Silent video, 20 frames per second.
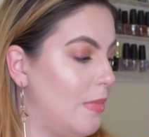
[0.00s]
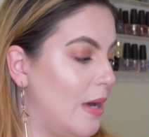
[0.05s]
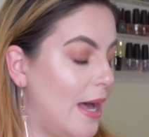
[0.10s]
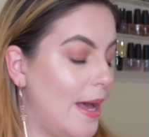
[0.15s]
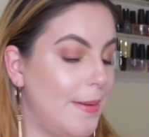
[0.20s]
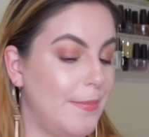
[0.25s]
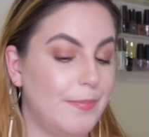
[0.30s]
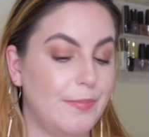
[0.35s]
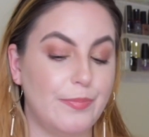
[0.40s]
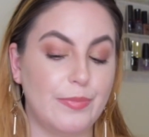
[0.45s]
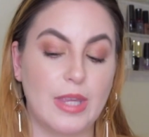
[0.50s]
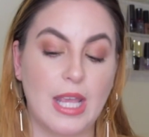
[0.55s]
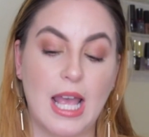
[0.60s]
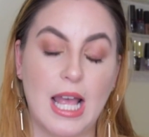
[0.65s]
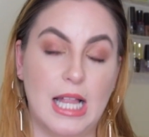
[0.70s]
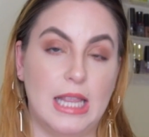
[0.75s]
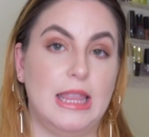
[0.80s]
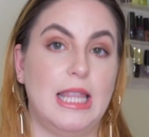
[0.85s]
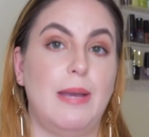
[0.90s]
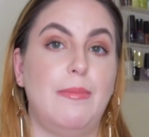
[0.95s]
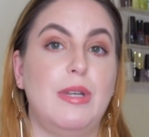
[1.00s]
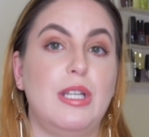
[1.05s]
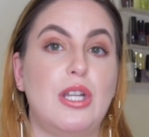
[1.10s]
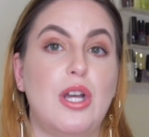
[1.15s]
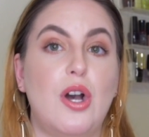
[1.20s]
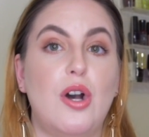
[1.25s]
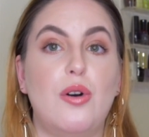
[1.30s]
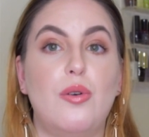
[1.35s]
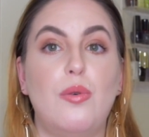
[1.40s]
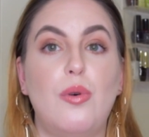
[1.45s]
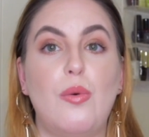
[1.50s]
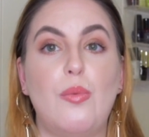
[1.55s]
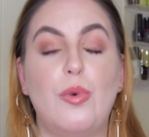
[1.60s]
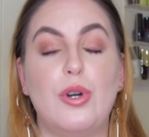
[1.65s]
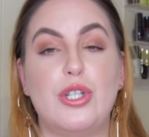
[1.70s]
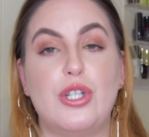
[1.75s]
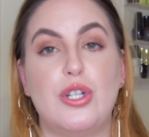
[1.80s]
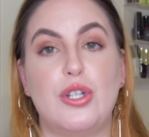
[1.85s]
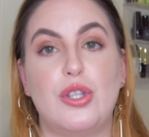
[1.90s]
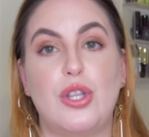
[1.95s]
But let me know
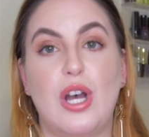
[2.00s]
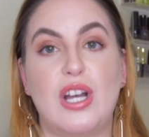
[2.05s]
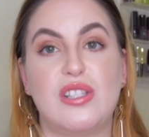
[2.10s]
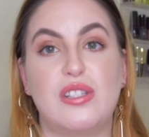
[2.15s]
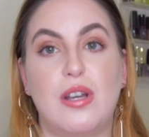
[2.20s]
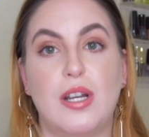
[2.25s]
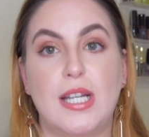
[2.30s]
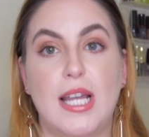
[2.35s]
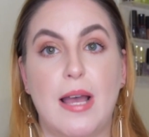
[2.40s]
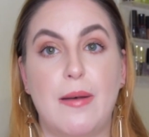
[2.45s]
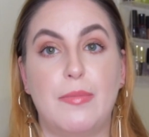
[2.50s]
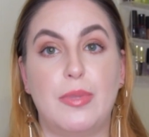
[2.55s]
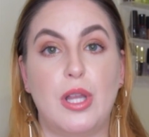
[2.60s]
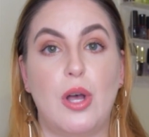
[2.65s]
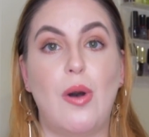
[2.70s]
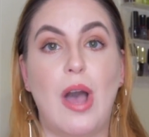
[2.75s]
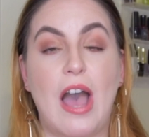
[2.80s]
what your thoughts are down below.